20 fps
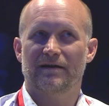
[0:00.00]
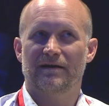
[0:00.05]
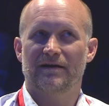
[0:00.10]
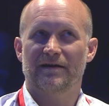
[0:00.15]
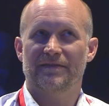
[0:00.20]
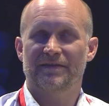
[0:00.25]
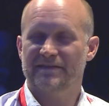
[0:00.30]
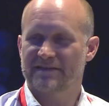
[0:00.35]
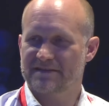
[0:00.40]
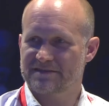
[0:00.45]

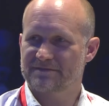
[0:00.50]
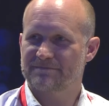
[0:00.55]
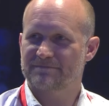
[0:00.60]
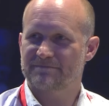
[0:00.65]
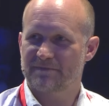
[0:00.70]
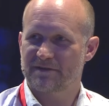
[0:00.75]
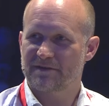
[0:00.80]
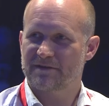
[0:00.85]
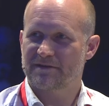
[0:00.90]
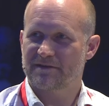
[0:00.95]
think there's
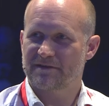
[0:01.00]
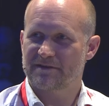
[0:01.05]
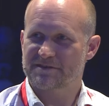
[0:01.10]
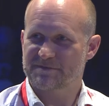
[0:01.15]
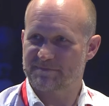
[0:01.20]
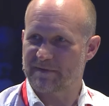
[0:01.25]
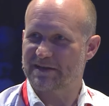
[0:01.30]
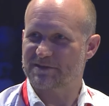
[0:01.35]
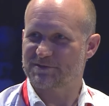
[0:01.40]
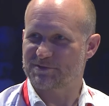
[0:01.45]
a
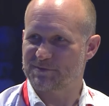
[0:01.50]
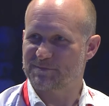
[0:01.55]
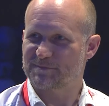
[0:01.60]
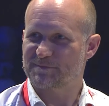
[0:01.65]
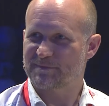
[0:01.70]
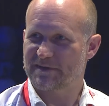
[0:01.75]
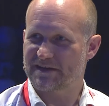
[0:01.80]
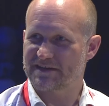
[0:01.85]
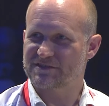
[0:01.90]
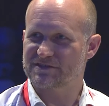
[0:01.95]
spectrum,
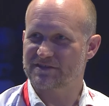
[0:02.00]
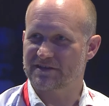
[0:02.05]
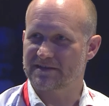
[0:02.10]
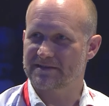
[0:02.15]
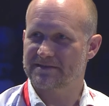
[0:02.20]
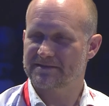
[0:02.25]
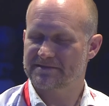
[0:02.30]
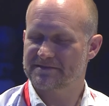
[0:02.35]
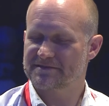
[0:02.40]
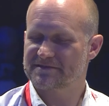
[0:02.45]

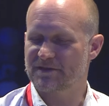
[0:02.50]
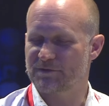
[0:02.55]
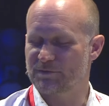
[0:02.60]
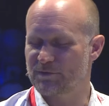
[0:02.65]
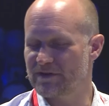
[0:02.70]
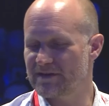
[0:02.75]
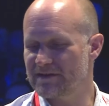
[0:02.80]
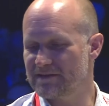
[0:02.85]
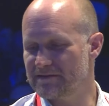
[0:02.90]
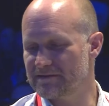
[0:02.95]
actually. So
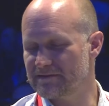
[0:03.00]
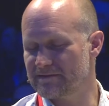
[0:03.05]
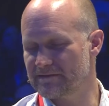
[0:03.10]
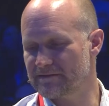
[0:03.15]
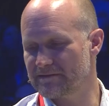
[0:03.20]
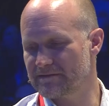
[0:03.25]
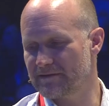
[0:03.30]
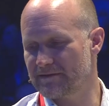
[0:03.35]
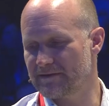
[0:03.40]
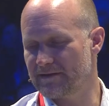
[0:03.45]
we,
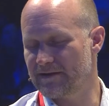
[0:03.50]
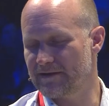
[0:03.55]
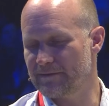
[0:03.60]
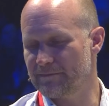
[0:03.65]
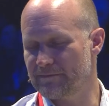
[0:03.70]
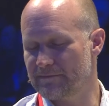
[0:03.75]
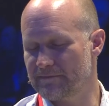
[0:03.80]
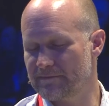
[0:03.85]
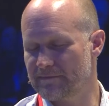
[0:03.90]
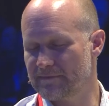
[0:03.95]
as
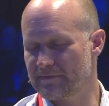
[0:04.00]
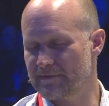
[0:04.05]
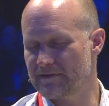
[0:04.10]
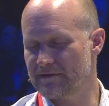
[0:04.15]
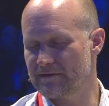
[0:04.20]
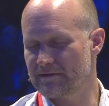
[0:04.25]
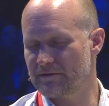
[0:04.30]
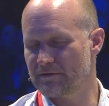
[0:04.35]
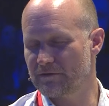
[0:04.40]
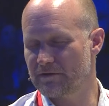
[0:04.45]

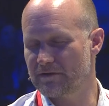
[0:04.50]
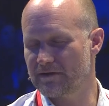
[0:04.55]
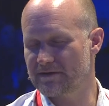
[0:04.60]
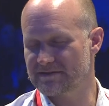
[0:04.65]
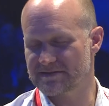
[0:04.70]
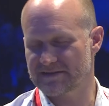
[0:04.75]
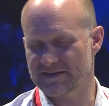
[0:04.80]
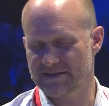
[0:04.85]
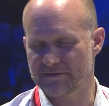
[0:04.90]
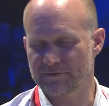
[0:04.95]
I
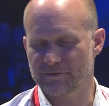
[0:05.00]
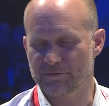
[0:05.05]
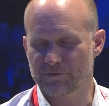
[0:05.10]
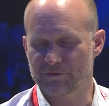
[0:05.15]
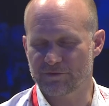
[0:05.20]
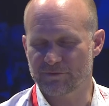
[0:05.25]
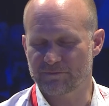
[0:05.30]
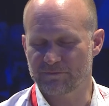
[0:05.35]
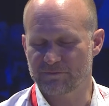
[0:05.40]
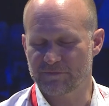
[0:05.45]
said,
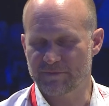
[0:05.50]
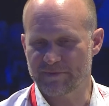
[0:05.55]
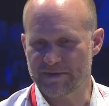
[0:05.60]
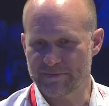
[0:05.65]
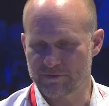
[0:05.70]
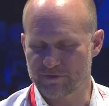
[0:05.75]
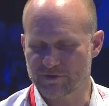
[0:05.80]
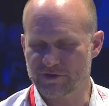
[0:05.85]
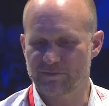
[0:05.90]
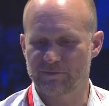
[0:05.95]
the
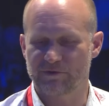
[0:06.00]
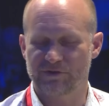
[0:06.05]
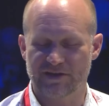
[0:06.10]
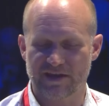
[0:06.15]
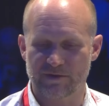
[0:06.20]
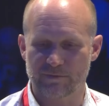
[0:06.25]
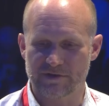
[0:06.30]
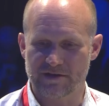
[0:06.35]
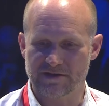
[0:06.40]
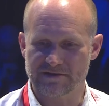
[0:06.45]
people that
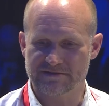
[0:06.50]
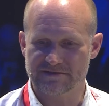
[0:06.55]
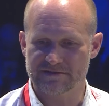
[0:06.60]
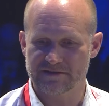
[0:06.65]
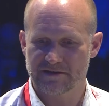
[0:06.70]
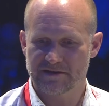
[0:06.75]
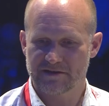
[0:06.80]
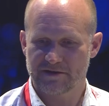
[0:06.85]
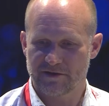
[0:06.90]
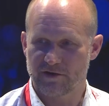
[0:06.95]
communicate with us
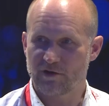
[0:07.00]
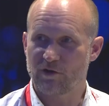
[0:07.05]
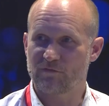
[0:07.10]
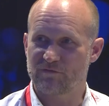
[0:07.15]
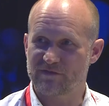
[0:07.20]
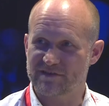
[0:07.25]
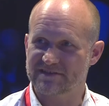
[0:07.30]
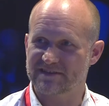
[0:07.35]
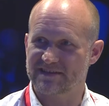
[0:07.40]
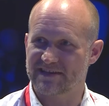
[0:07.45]

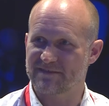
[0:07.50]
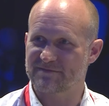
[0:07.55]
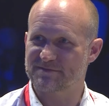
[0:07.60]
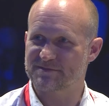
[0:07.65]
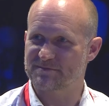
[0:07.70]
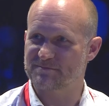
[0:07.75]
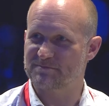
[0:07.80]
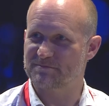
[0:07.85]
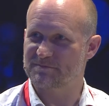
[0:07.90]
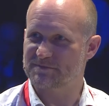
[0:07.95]
obviously have
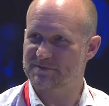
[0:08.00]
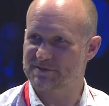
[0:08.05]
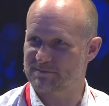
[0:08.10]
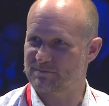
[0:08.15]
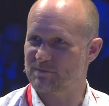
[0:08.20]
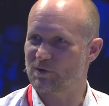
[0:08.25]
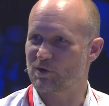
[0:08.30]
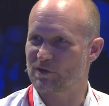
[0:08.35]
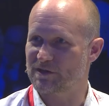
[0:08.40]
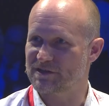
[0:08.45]

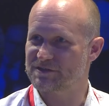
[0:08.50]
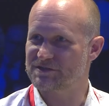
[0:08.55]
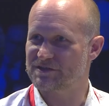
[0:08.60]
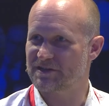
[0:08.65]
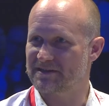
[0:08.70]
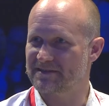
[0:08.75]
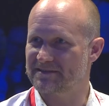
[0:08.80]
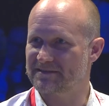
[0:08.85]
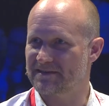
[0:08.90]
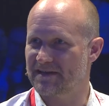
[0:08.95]
some knowledge,
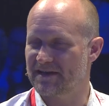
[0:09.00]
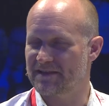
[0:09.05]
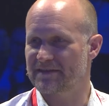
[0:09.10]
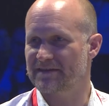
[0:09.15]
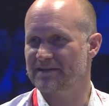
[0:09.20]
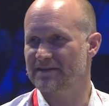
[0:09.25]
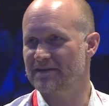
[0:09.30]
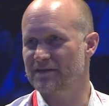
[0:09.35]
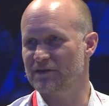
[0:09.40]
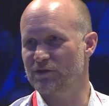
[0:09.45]
and I
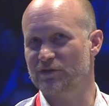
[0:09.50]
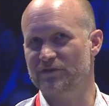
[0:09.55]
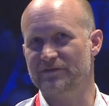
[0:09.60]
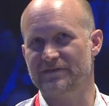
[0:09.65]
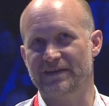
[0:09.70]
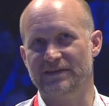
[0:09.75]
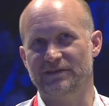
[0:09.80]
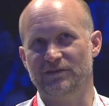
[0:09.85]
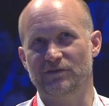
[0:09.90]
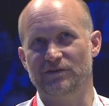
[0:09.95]
think a of
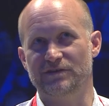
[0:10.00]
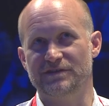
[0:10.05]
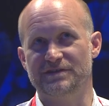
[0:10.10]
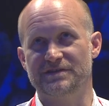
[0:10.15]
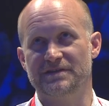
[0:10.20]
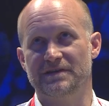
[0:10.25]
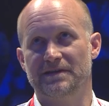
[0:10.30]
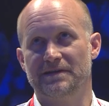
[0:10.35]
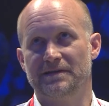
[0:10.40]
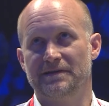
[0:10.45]
that
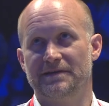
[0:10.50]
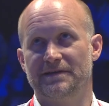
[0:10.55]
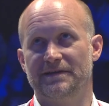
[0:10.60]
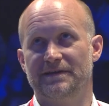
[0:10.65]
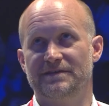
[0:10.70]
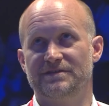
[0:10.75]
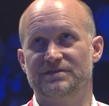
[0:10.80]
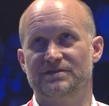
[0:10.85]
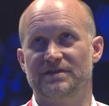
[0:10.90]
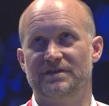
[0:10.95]
knowledge
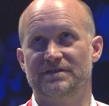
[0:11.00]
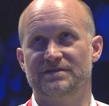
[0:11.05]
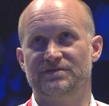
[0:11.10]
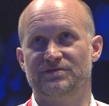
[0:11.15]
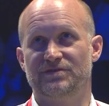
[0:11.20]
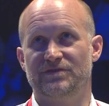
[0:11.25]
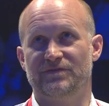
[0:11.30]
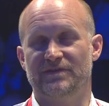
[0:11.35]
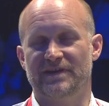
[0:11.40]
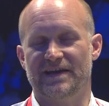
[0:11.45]
is
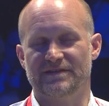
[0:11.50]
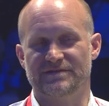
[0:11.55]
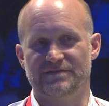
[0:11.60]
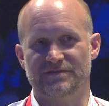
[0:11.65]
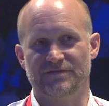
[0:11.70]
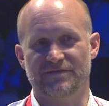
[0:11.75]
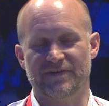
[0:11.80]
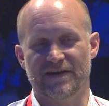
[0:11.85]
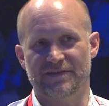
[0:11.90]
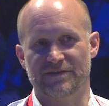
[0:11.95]
driven out of
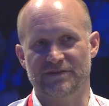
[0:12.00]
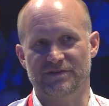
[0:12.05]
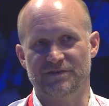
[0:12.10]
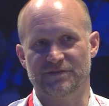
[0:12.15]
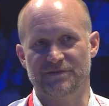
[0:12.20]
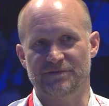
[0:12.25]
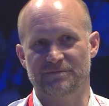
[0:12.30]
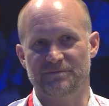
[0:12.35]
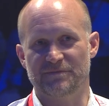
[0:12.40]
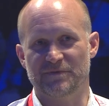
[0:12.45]
the fact that
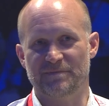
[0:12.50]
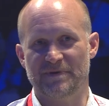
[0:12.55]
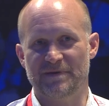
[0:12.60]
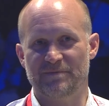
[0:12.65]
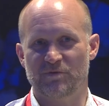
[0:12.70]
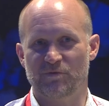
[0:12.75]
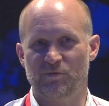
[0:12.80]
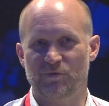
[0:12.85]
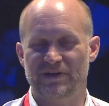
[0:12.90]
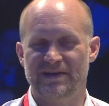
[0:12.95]
the
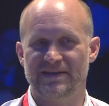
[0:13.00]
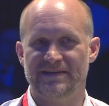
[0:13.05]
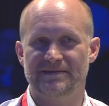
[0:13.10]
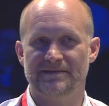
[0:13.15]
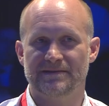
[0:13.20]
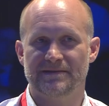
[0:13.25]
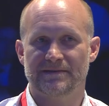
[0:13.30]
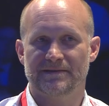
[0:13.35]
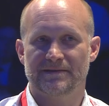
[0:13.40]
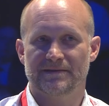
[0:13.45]
people we
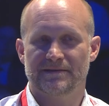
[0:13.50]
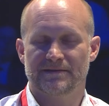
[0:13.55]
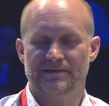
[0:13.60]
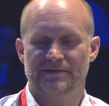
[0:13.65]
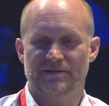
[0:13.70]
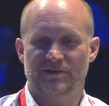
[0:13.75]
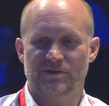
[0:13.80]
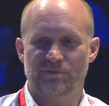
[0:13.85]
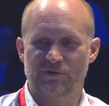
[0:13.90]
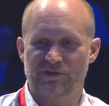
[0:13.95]

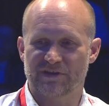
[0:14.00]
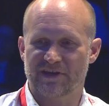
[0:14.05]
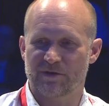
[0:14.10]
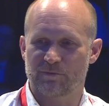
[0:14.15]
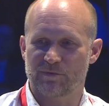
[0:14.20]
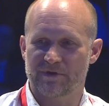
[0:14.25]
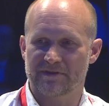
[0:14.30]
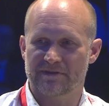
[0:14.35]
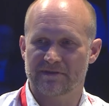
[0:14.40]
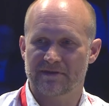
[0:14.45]
communicate
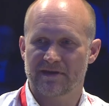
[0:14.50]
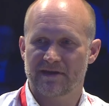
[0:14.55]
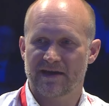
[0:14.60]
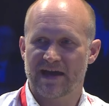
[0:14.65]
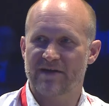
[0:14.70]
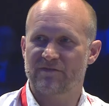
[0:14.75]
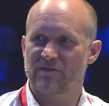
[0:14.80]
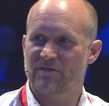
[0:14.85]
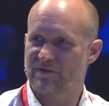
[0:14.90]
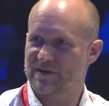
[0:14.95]
with
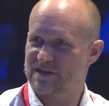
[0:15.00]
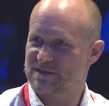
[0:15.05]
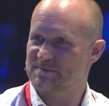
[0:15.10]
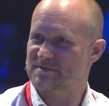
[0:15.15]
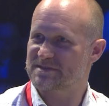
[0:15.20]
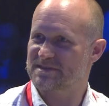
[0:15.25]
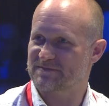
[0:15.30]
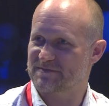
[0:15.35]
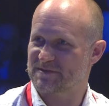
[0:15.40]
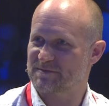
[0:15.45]
have a very
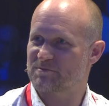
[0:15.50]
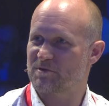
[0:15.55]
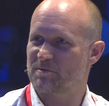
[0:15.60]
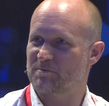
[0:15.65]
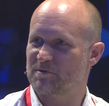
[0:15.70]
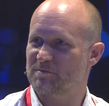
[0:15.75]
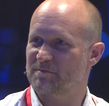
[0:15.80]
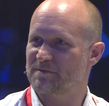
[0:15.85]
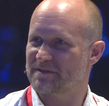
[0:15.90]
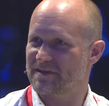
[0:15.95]
specific
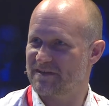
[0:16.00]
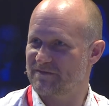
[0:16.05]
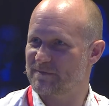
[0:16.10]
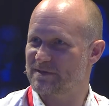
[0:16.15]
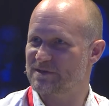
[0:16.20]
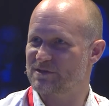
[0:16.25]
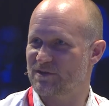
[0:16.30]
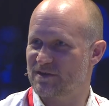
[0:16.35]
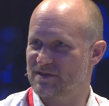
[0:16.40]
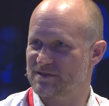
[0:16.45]
problem that they've
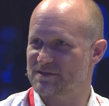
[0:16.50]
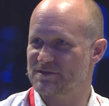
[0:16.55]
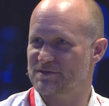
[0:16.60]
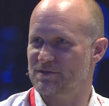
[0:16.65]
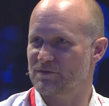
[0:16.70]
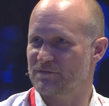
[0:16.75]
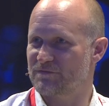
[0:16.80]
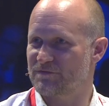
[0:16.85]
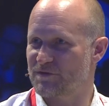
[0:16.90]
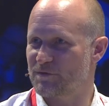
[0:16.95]
been trying to
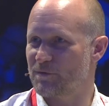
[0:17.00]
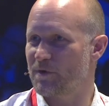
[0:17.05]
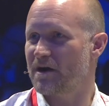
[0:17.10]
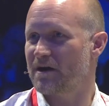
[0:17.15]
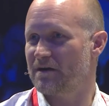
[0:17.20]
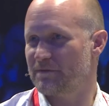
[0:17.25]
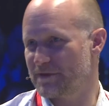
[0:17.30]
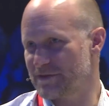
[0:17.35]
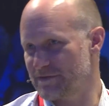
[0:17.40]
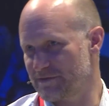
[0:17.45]
solve for a
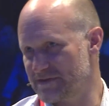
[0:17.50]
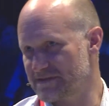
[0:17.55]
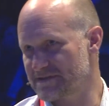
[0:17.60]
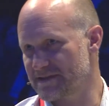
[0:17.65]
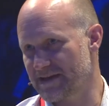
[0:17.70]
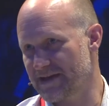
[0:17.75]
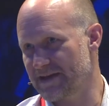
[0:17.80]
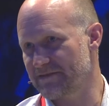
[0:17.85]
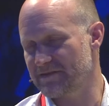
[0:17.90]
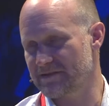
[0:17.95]
while. Yes. Whether it's
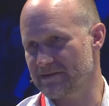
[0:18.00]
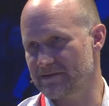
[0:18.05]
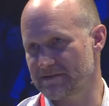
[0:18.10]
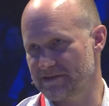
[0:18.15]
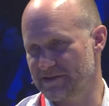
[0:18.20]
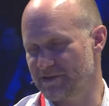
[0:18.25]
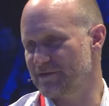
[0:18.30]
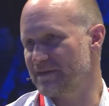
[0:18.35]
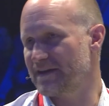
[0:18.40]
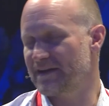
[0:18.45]
they have a
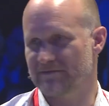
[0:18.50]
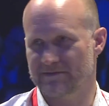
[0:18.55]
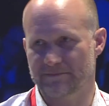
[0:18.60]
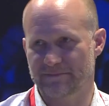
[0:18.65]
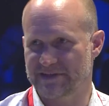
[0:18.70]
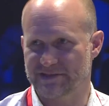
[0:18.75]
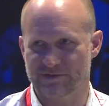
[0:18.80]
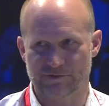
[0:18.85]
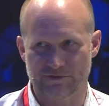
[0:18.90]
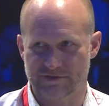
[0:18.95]
medical